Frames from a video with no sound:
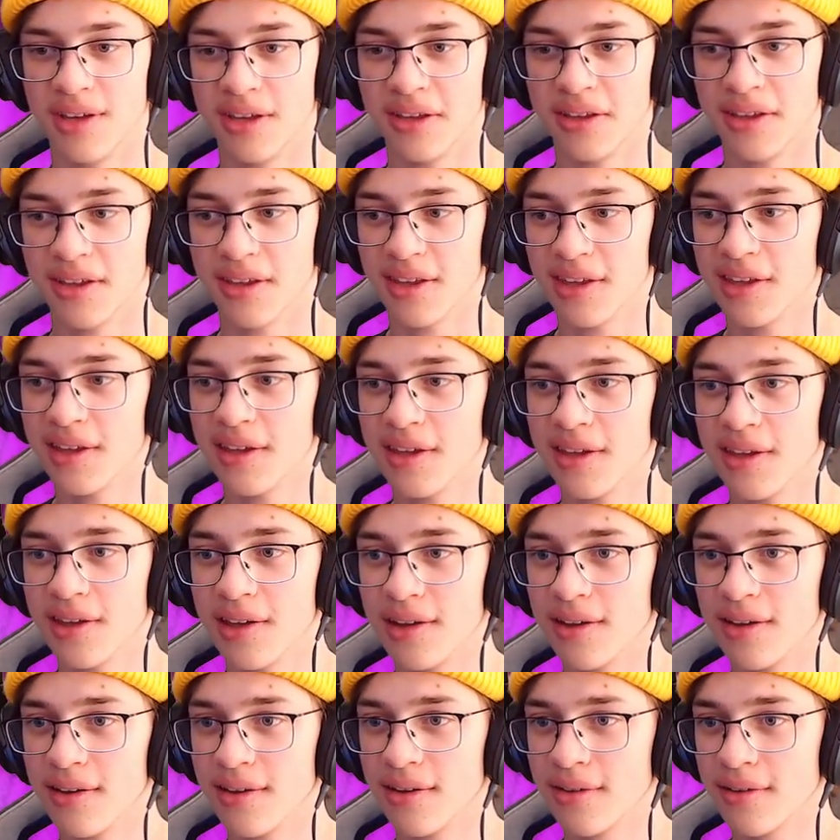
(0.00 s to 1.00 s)

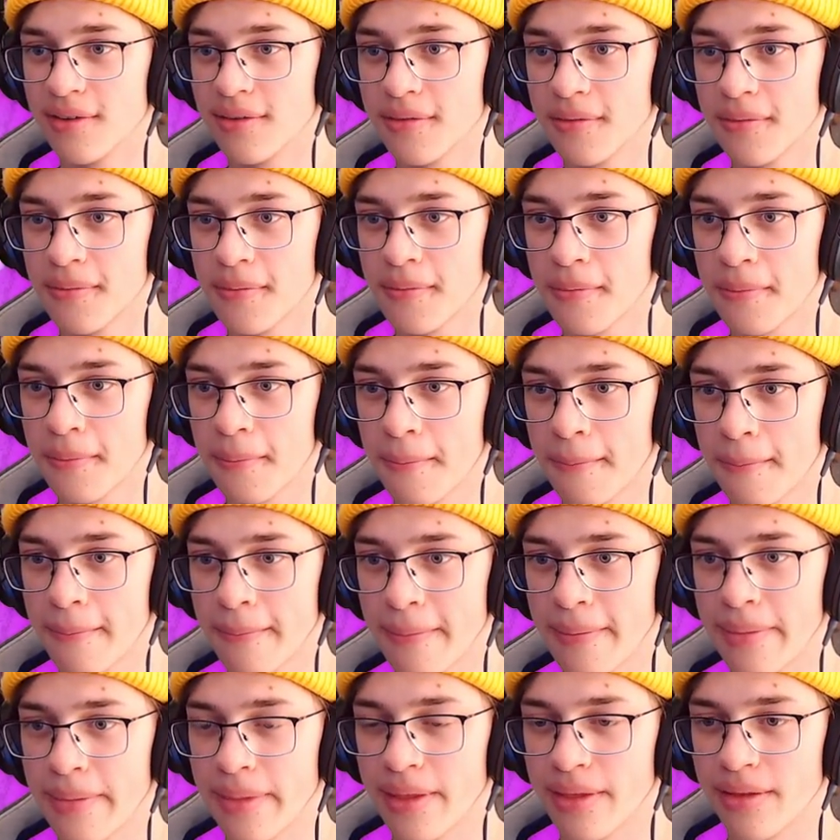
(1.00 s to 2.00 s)

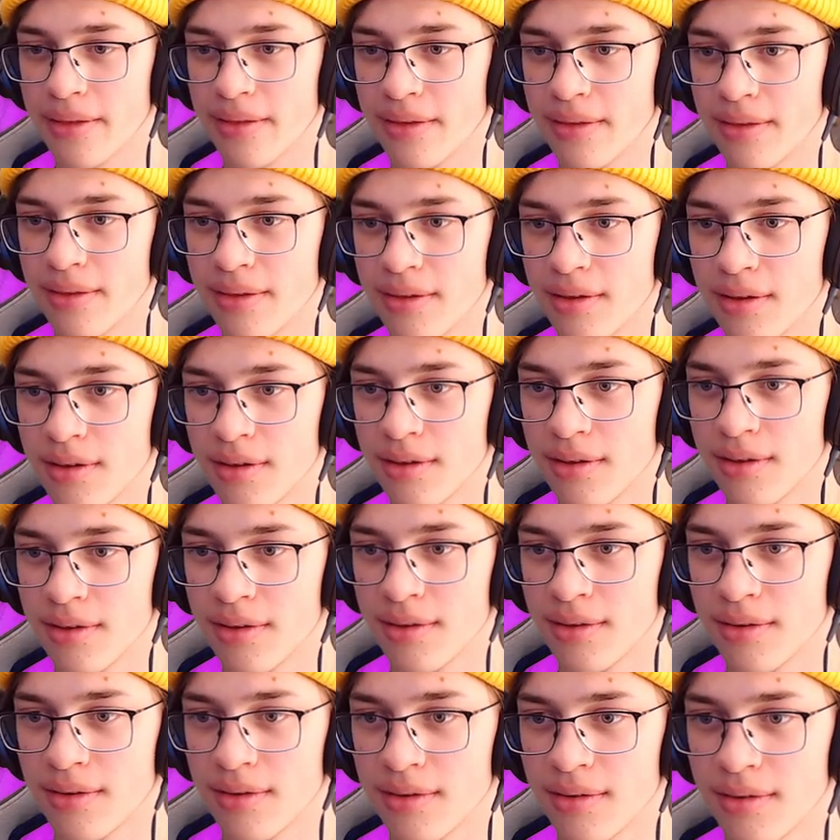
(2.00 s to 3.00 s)

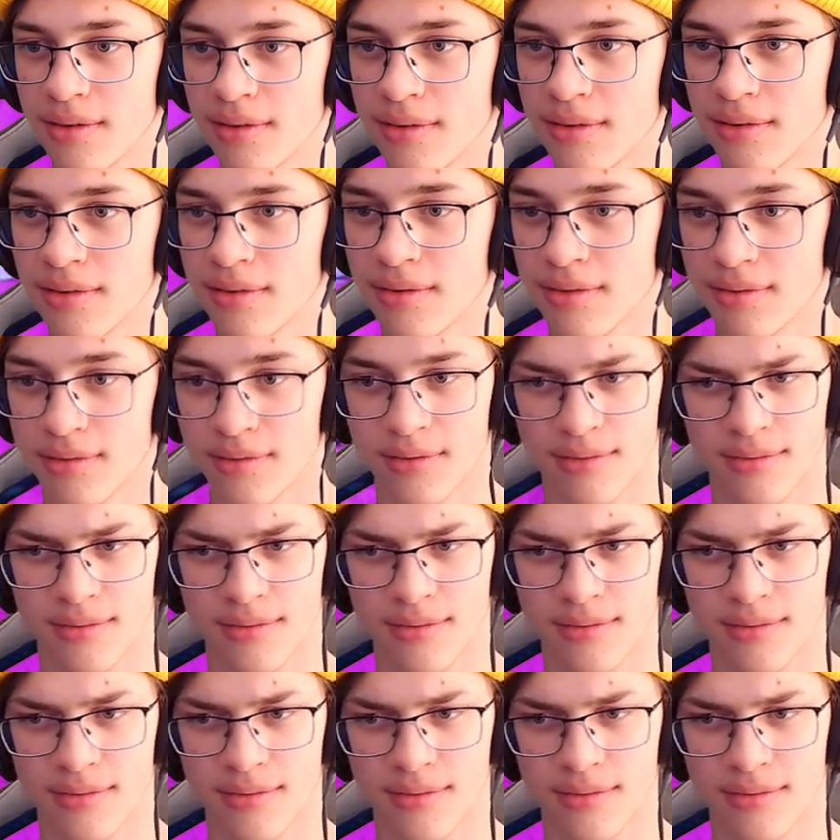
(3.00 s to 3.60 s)
(silence)